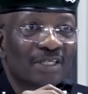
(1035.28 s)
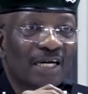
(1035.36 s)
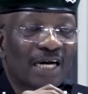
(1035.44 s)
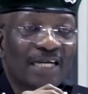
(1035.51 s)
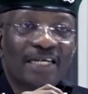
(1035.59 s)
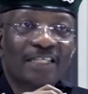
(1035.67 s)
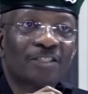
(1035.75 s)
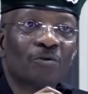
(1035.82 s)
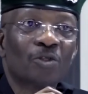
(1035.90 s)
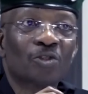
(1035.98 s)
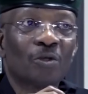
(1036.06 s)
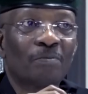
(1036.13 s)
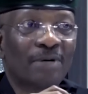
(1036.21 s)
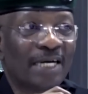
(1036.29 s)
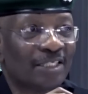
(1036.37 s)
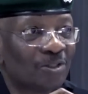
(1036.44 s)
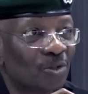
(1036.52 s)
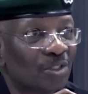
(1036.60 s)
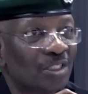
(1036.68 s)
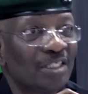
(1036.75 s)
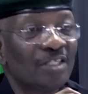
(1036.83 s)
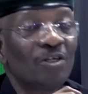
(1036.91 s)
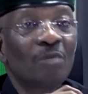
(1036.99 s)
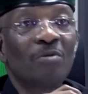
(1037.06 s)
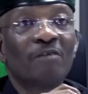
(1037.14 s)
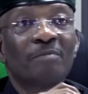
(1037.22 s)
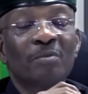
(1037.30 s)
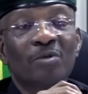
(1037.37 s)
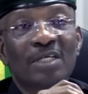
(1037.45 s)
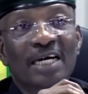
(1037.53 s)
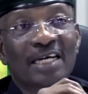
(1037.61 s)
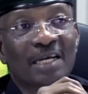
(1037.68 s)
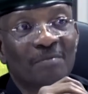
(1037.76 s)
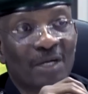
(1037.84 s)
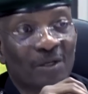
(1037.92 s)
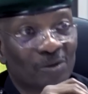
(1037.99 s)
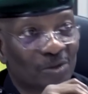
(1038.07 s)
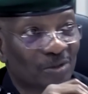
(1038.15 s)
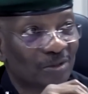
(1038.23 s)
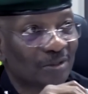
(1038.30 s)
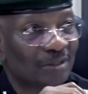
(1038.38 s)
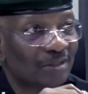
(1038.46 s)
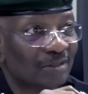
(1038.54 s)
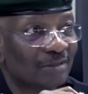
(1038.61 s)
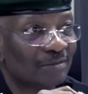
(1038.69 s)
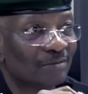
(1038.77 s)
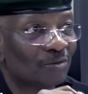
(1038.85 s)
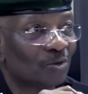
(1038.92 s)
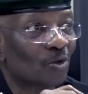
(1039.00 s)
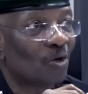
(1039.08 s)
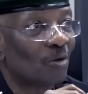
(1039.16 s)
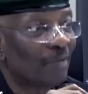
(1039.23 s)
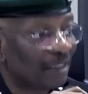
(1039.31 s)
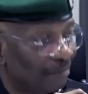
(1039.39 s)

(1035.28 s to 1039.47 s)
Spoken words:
And that she was surprised to see the number of people that came out to come and